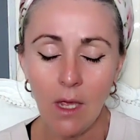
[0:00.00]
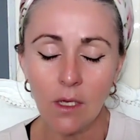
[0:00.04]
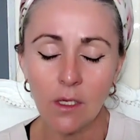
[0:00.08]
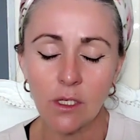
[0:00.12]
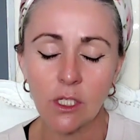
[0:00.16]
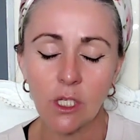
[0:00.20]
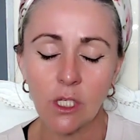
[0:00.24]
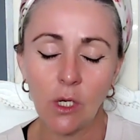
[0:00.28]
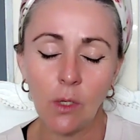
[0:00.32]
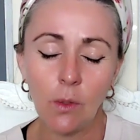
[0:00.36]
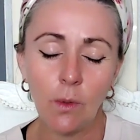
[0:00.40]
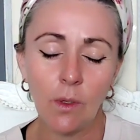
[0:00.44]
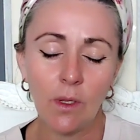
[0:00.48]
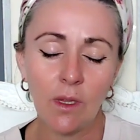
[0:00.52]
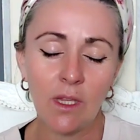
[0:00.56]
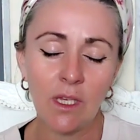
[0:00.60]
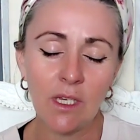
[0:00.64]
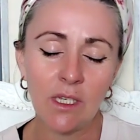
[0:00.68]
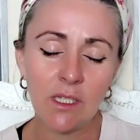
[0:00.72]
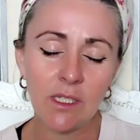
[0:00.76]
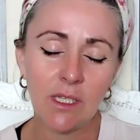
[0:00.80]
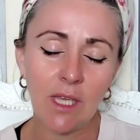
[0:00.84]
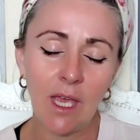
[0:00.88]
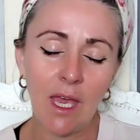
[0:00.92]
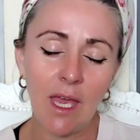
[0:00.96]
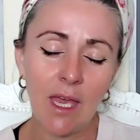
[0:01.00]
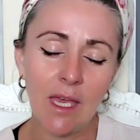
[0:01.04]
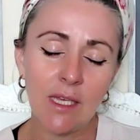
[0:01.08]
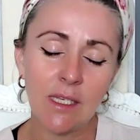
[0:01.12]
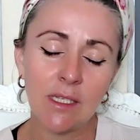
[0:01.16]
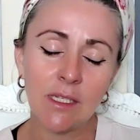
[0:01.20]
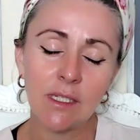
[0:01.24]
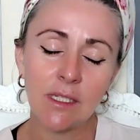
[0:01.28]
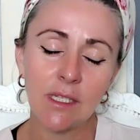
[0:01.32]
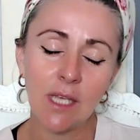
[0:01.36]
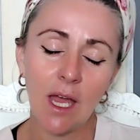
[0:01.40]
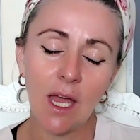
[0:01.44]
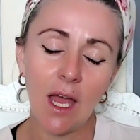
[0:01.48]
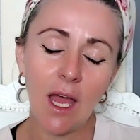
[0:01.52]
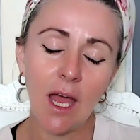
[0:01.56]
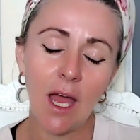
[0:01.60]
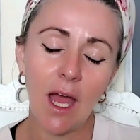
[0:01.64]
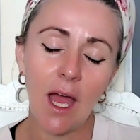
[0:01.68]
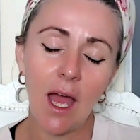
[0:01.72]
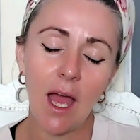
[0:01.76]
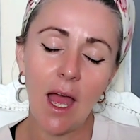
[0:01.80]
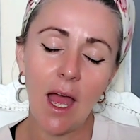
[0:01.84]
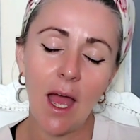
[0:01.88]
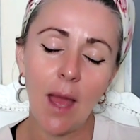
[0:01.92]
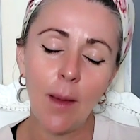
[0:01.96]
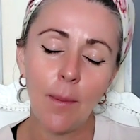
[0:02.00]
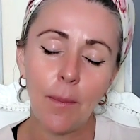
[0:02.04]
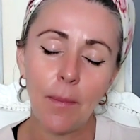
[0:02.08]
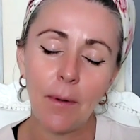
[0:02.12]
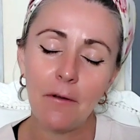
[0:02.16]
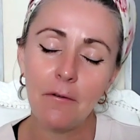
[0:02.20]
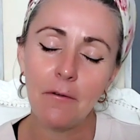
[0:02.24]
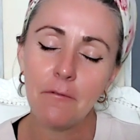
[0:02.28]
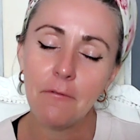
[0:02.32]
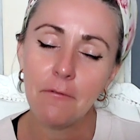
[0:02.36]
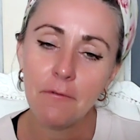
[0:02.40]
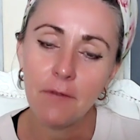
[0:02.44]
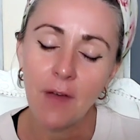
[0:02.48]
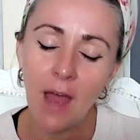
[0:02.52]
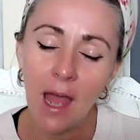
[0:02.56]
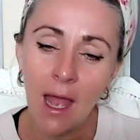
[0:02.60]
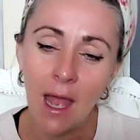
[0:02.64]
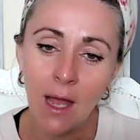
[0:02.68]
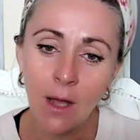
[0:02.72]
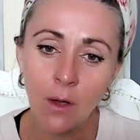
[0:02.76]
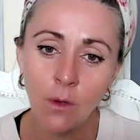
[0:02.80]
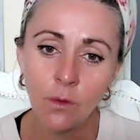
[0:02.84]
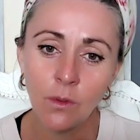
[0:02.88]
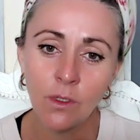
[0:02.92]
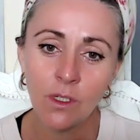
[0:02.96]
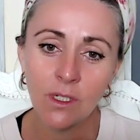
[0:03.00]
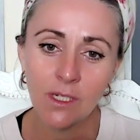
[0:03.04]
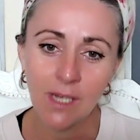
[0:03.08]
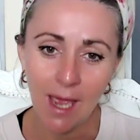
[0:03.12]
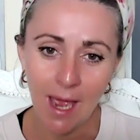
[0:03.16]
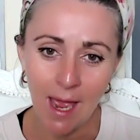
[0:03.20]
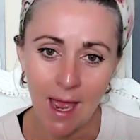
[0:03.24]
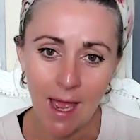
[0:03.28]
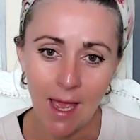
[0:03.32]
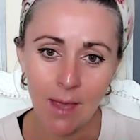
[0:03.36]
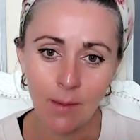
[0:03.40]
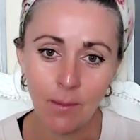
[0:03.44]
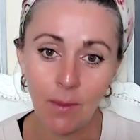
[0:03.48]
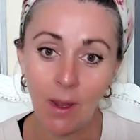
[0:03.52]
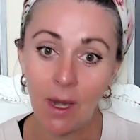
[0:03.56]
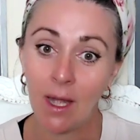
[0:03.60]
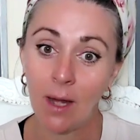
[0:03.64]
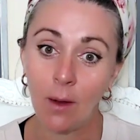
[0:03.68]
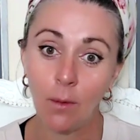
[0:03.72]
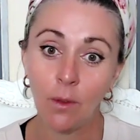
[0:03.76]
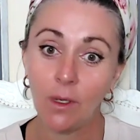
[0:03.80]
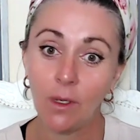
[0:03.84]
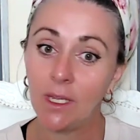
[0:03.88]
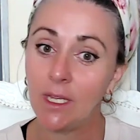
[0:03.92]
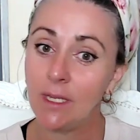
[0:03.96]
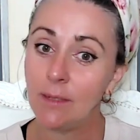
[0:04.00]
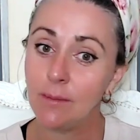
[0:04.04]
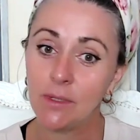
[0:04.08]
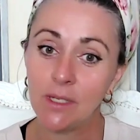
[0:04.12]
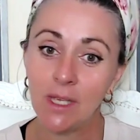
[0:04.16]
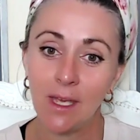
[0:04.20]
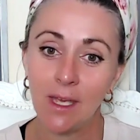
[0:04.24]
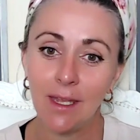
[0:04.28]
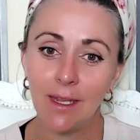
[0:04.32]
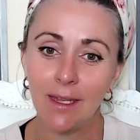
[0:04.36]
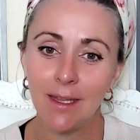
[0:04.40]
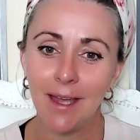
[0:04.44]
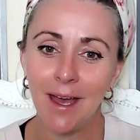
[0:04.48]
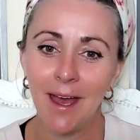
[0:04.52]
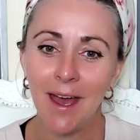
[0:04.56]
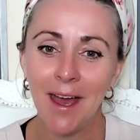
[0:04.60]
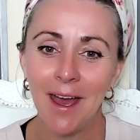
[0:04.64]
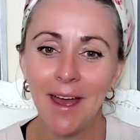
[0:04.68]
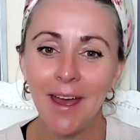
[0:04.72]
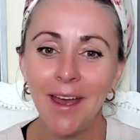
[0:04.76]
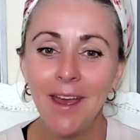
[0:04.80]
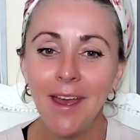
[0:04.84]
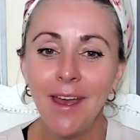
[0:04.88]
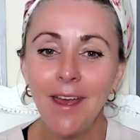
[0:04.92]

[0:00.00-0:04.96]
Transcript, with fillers: So, this is a profound time, and I will keep saying that,